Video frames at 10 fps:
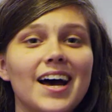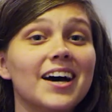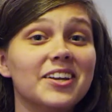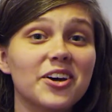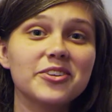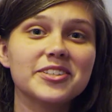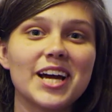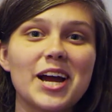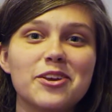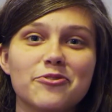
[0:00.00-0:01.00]
Another
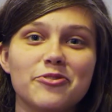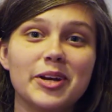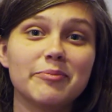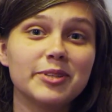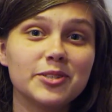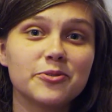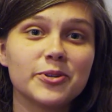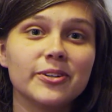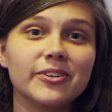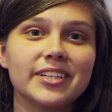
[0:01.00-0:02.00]
sign your family is
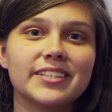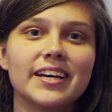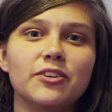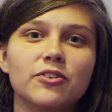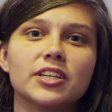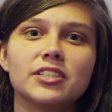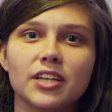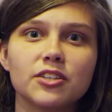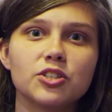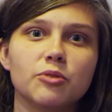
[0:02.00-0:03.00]
real is that you can
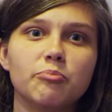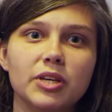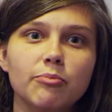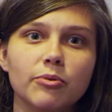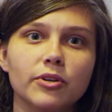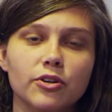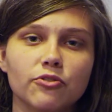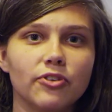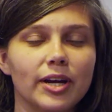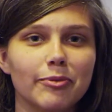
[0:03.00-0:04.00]
touch the people in your
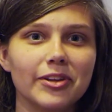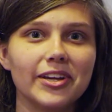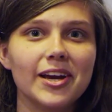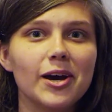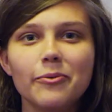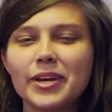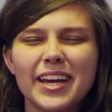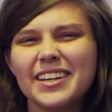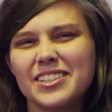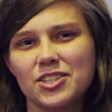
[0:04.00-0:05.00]
family. We
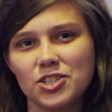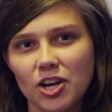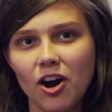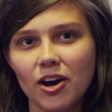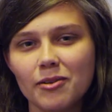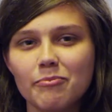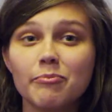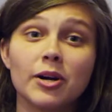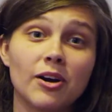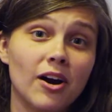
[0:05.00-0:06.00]
can't touch God,
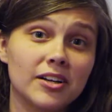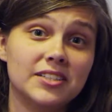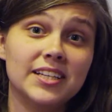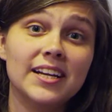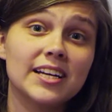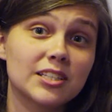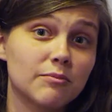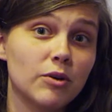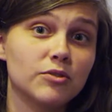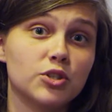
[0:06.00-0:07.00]
but God did ask
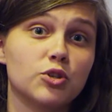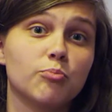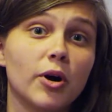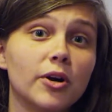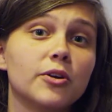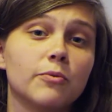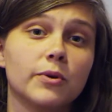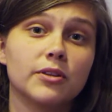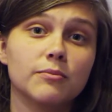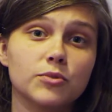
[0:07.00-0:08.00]
Moses to partner
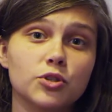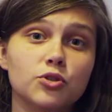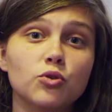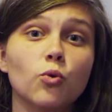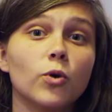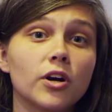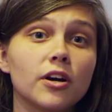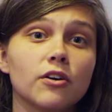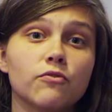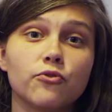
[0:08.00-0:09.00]
with him to do the
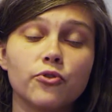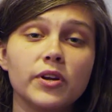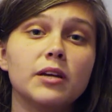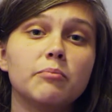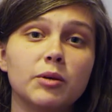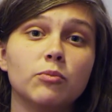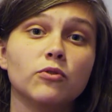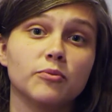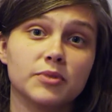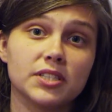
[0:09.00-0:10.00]
work of freeing people
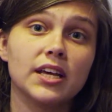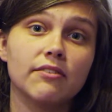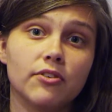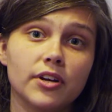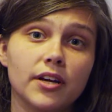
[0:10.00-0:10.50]
from slavery.